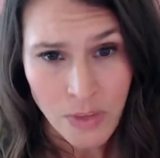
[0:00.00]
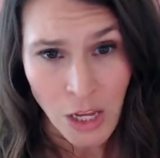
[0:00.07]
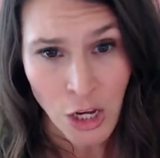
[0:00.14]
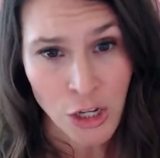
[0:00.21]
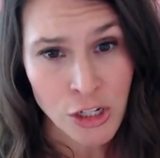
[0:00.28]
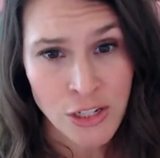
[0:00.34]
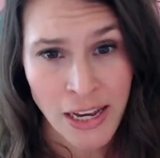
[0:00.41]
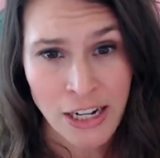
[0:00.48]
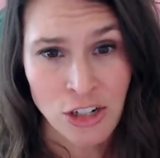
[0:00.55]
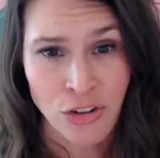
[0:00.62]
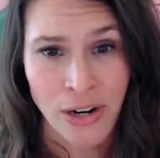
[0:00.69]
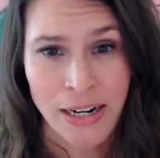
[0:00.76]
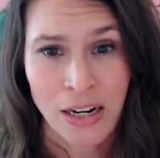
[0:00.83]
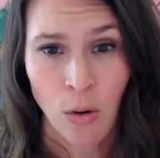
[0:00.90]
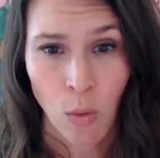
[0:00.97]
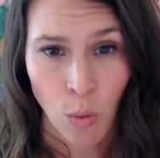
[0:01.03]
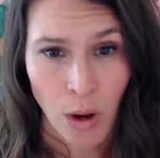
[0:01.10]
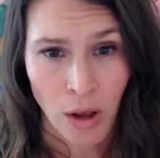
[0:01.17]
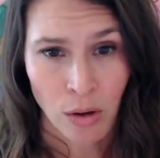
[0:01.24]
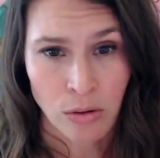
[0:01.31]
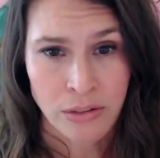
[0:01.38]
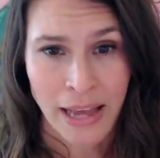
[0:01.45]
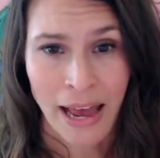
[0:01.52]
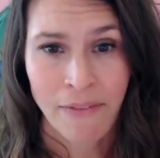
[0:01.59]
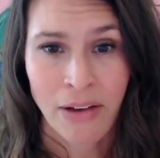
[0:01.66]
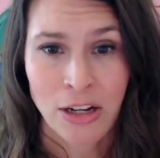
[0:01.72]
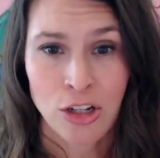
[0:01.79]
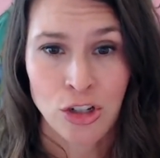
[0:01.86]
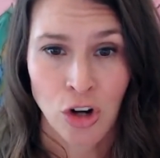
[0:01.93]
Unsaturated oils have
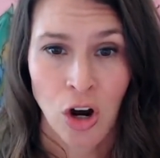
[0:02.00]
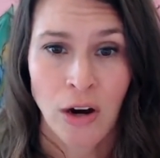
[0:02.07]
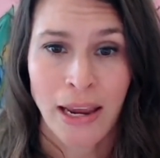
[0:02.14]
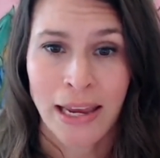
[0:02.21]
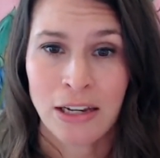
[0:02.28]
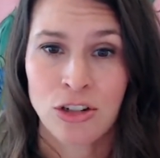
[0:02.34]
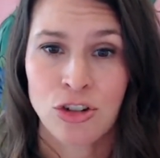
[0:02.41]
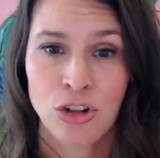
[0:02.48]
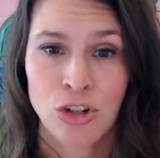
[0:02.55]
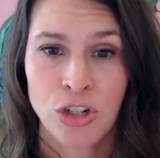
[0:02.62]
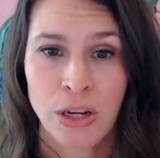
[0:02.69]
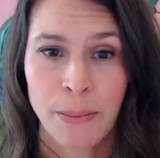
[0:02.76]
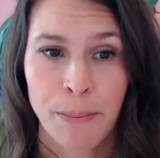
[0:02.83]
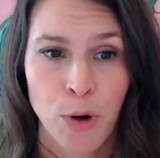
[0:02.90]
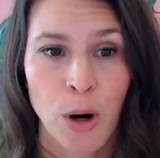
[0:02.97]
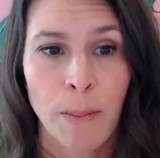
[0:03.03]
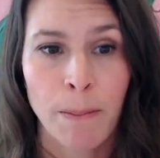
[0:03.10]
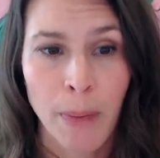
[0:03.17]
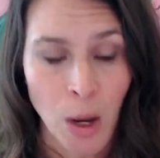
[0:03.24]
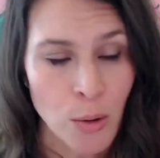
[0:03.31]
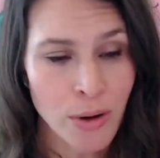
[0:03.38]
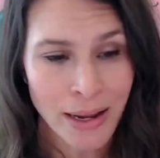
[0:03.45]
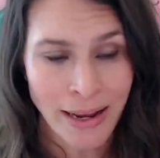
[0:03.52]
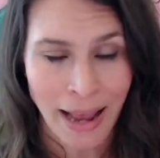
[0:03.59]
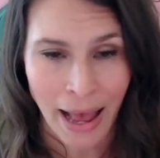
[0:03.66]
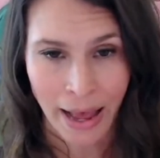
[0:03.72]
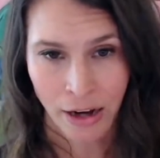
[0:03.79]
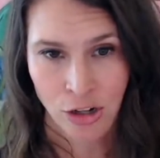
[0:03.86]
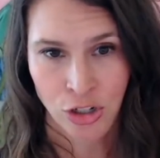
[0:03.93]
a strong estrogen promoting
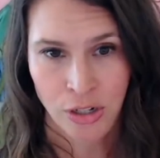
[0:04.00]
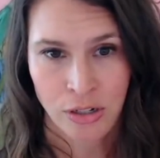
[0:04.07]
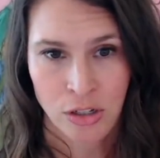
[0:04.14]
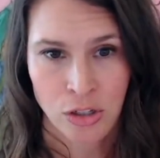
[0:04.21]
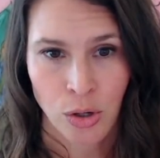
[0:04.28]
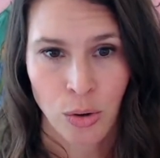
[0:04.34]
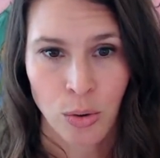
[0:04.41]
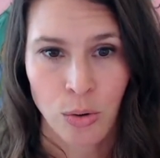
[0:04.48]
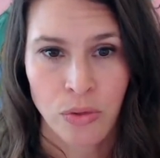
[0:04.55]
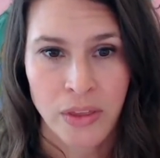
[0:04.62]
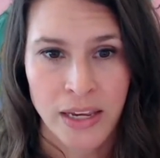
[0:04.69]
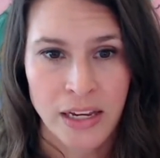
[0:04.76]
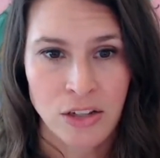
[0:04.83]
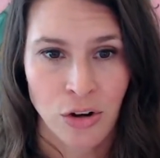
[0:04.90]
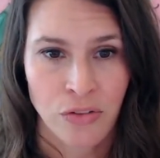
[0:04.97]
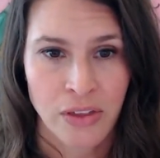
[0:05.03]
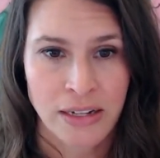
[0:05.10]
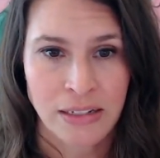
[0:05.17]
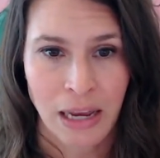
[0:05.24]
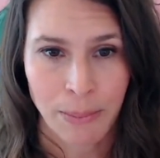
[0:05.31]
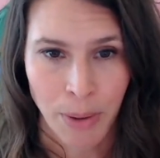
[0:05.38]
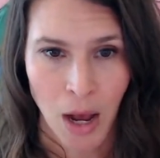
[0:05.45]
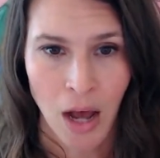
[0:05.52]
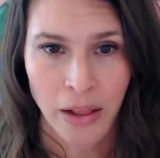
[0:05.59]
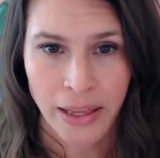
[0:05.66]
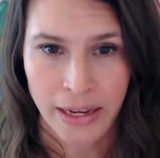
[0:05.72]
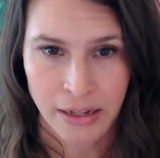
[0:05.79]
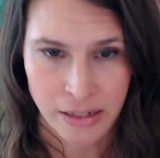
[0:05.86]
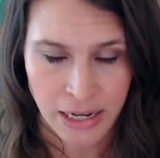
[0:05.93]
action. So these are things like
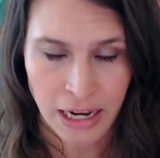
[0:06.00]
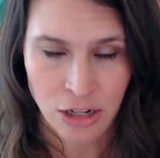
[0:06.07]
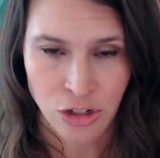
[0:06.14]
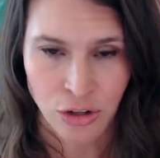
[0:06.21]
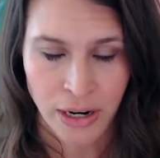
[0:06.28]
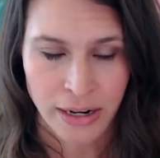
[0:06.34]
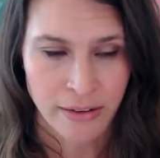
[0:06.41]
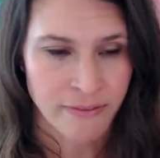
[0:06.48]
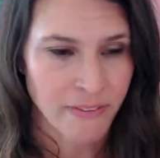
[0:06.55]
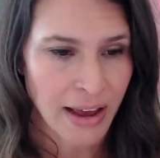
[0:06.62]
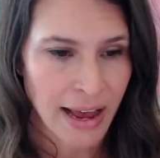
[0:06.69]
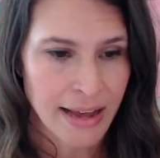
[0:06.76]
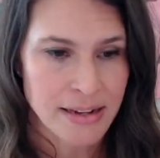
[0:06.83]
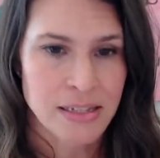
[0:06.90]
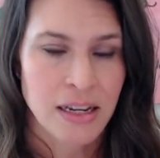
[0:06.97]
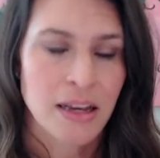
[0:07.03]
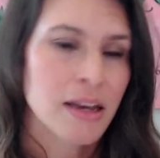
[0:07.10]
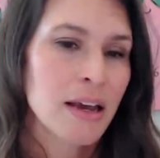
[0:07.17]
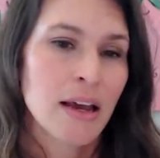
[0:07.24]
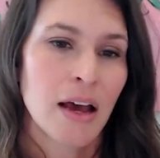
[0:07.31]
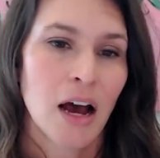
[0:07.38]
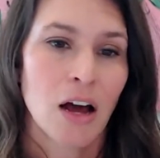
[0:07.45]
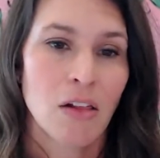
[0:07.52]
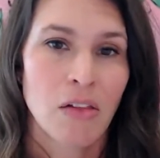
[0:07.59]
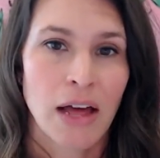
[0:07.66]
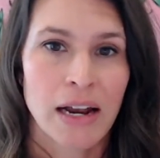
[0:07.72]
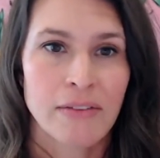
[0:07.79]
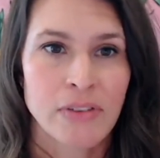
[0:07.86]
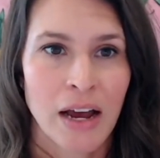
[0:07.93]
polyunsaturated fats. A
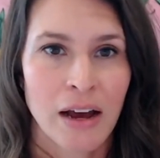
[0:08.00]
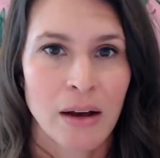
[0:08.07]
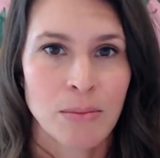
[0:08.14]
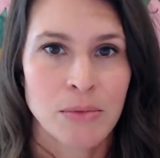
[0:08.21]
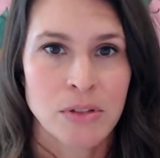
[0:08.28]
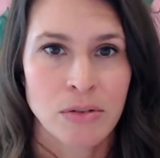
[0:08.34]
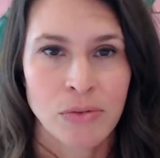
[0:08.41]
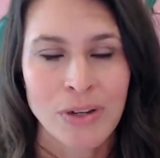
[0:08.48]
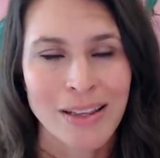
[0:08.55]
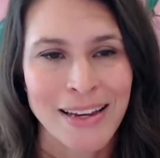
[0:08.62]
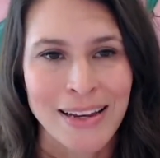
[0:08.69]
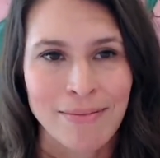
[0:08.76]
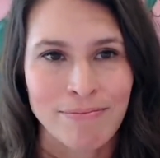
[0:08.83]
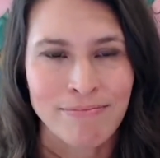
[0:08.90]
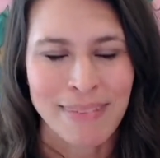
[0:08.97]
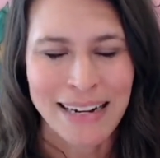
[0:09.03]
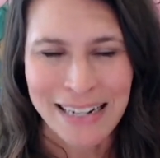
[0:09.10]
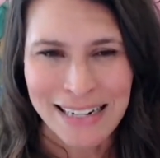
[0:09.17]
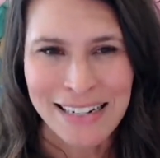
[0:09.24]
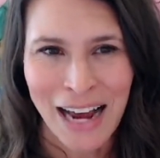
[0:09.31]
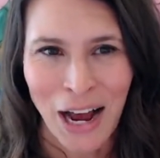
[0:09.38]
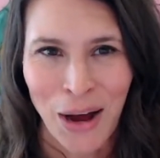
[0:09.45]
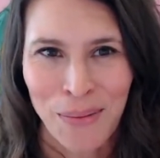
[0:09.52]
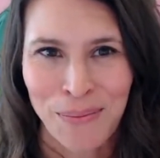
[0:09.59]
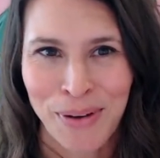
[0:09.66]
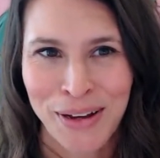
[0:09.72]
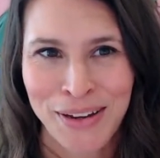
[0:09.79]
lot of times, really, anytime